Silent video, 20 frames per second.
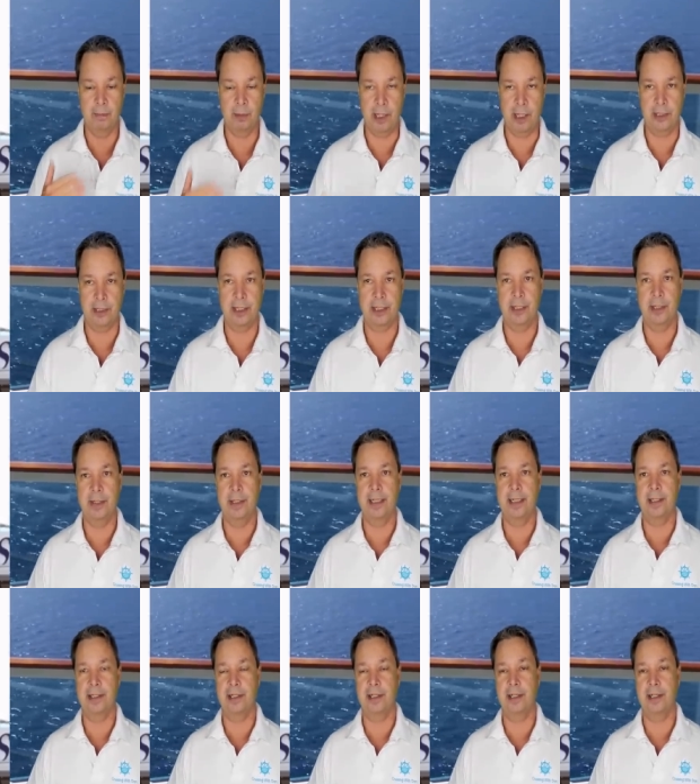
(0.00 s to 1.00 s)

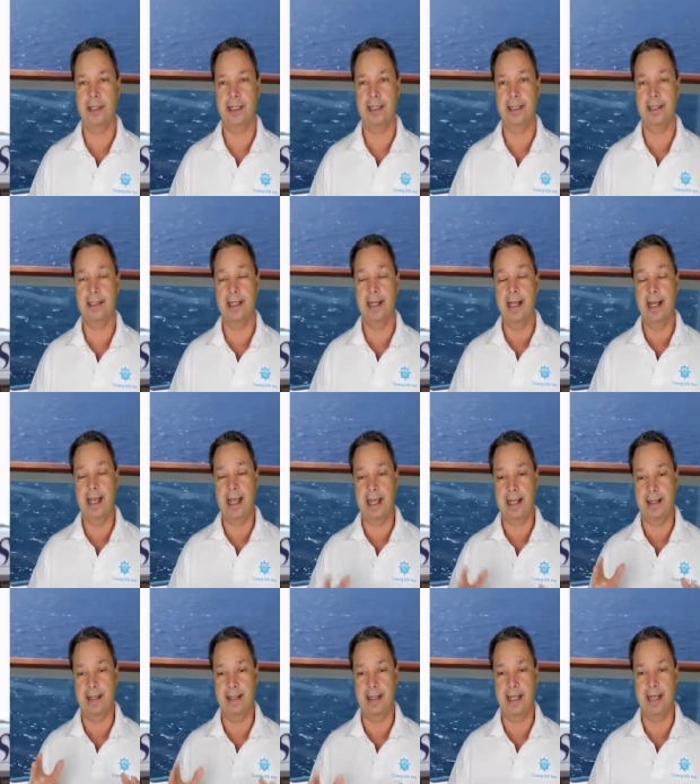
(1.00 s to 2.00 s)
prosecuting attorneys,
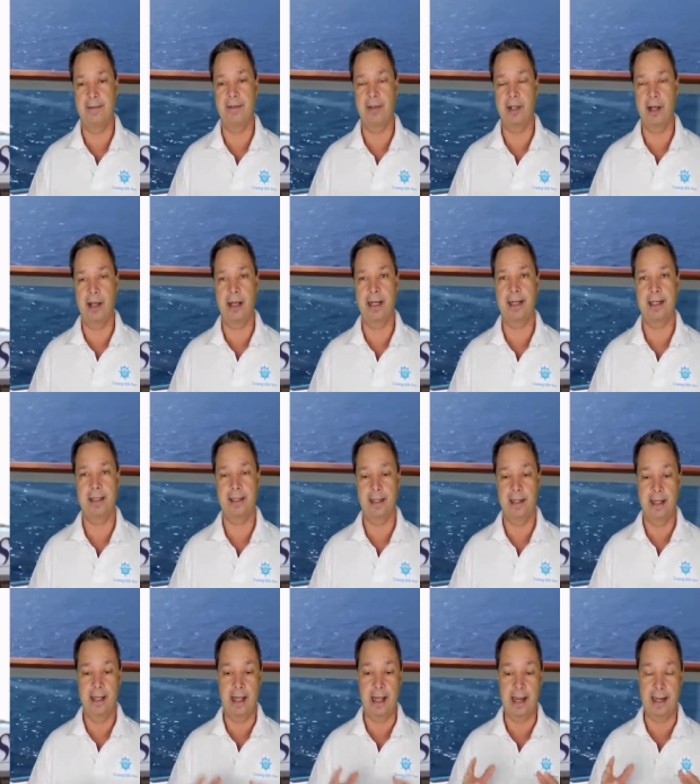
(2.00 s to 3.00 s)
and they've thought it
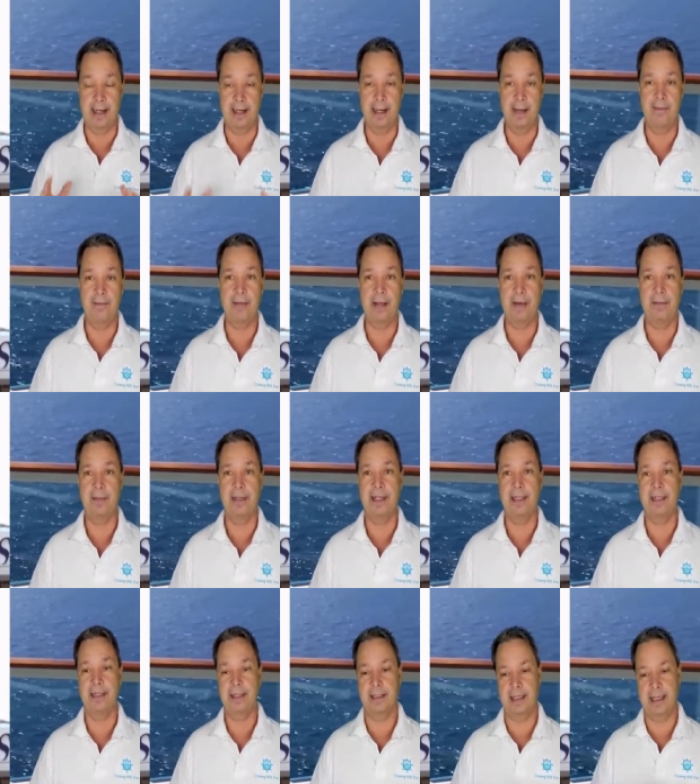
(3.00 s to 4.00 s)
enough
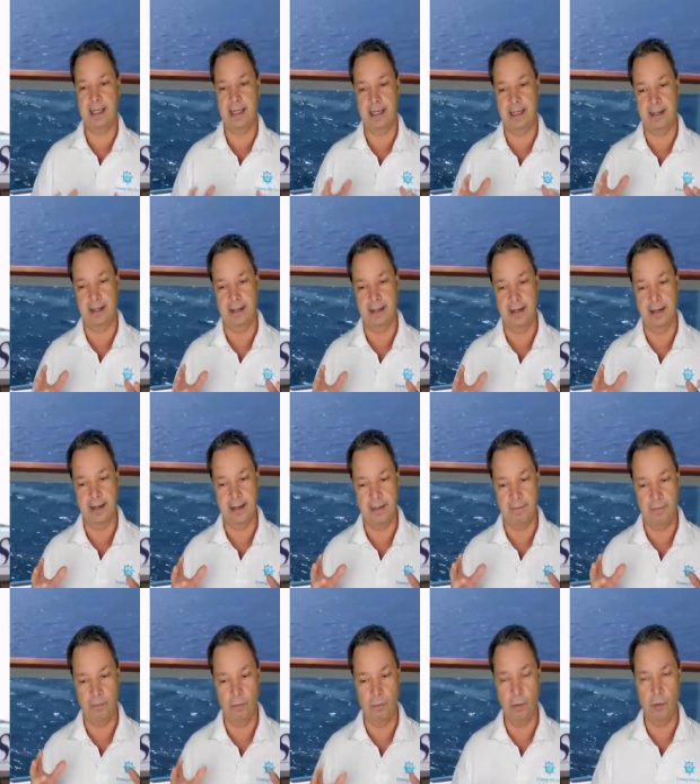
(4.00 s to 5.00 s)
evidence and
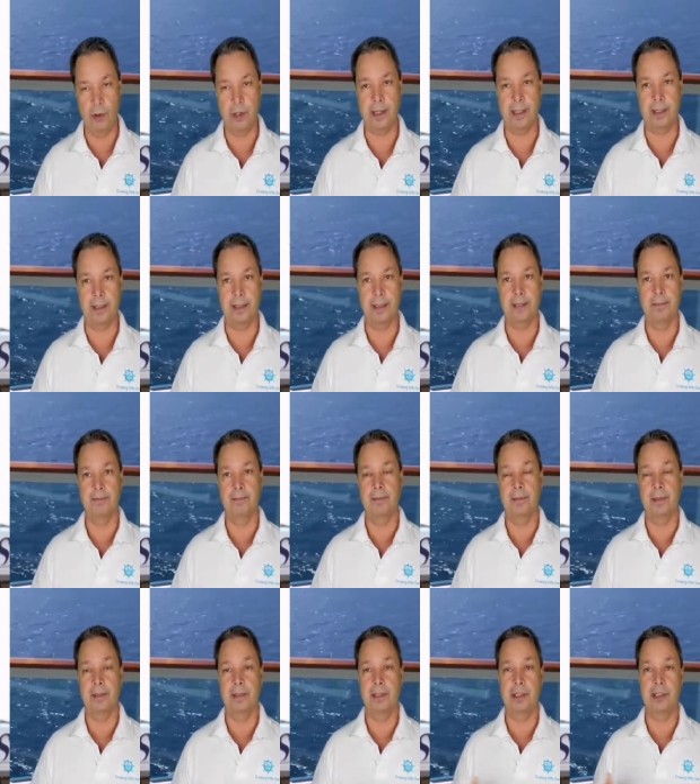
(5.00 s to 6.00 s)
enough warrant
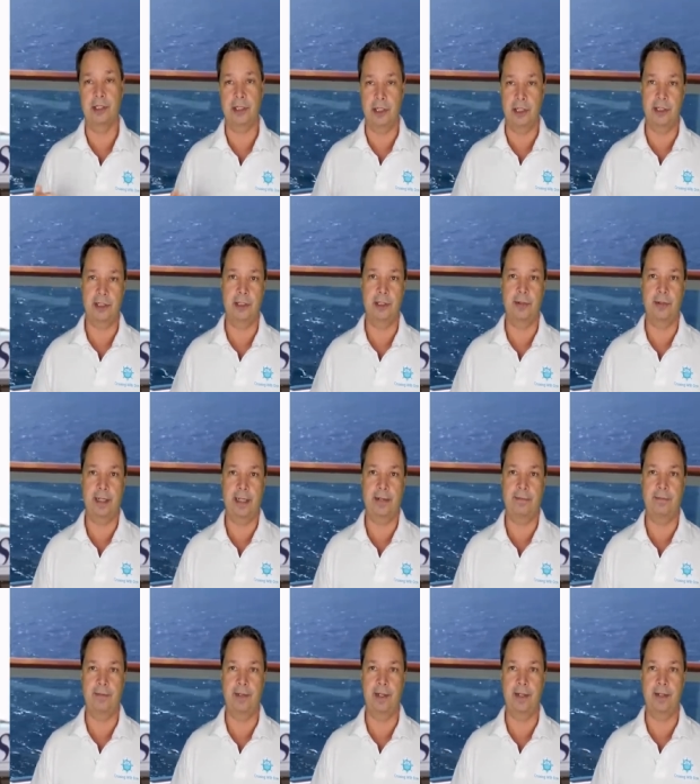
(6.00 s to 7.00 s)
to charge the
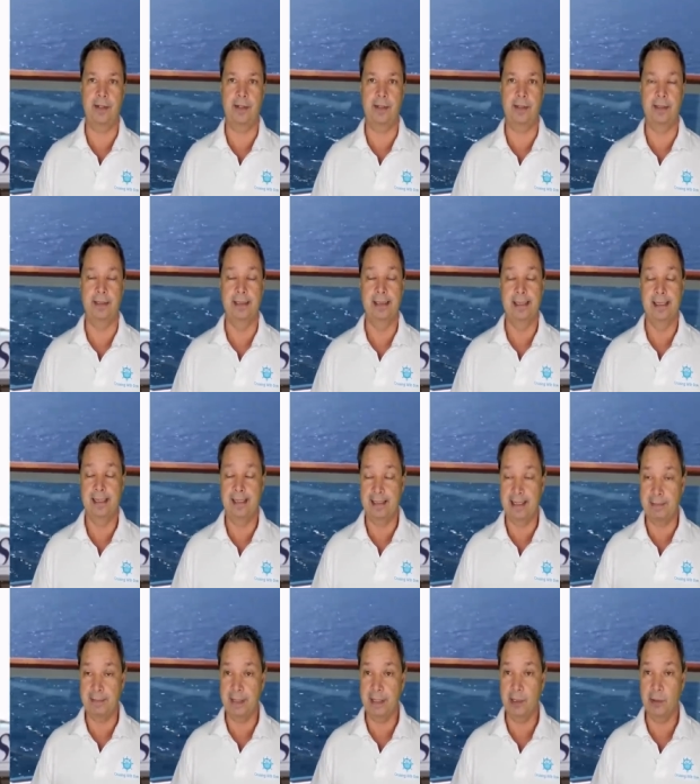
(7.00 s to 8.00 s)
grandfather.
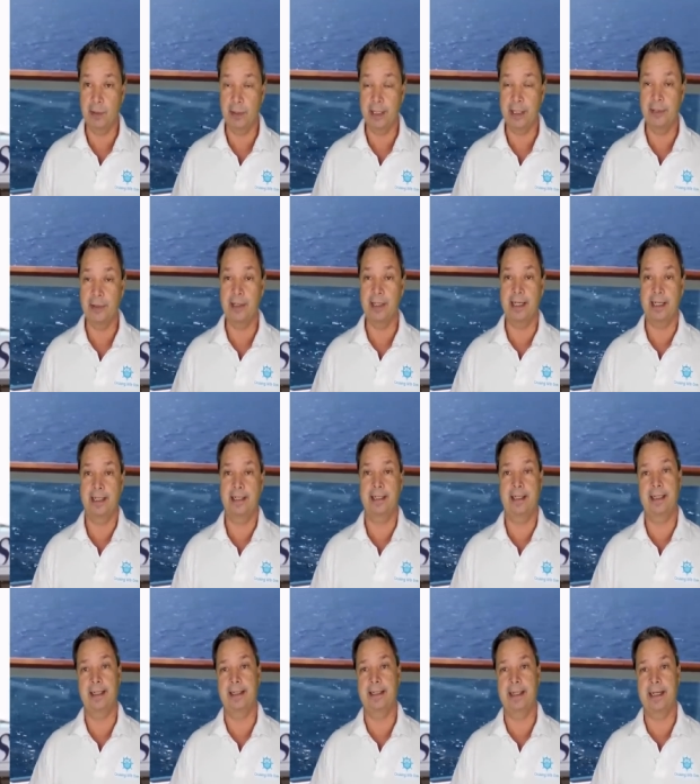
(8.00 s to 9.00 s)
Let me know what you guys
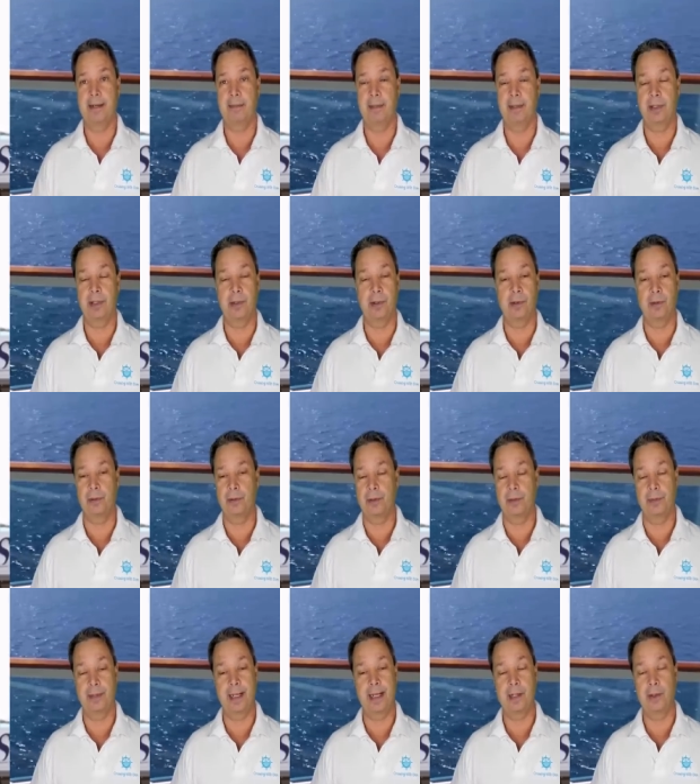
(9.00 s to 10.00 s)
think down below.
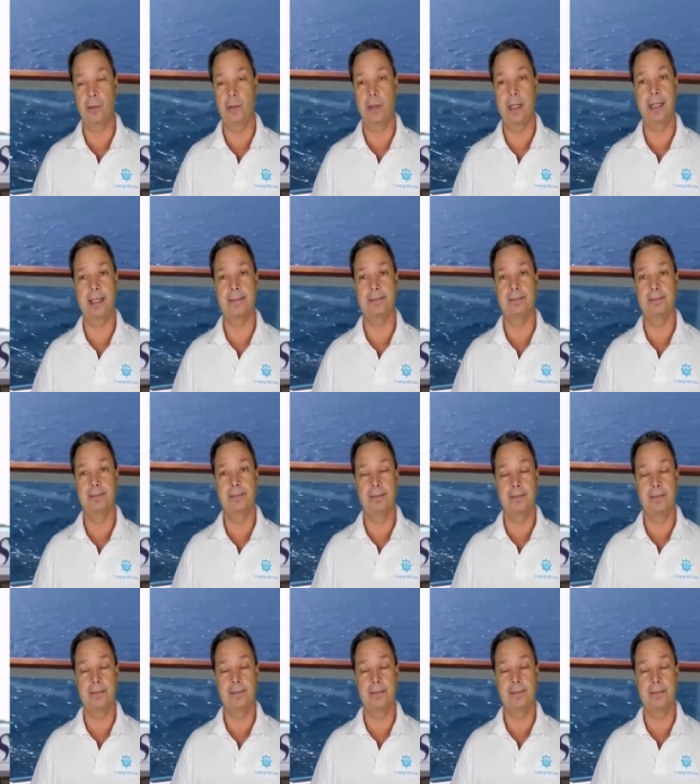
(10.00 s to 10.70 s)
No matter what,